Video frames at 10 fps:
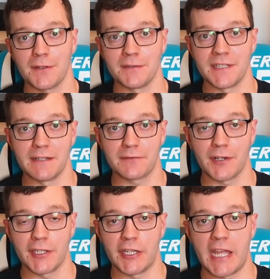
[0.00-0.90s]
Today we've got
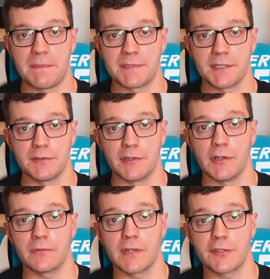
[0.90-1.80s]
another episode
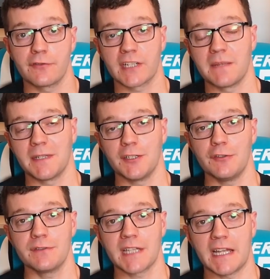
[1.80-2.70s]
of retro gaming
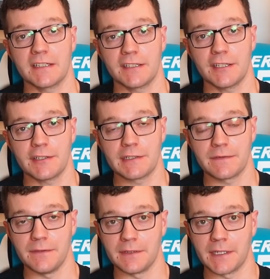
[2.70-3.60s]
news and additions
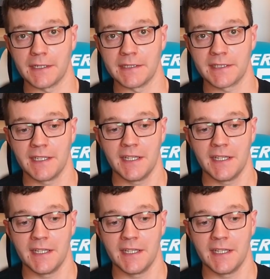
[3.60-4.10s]
for you guys.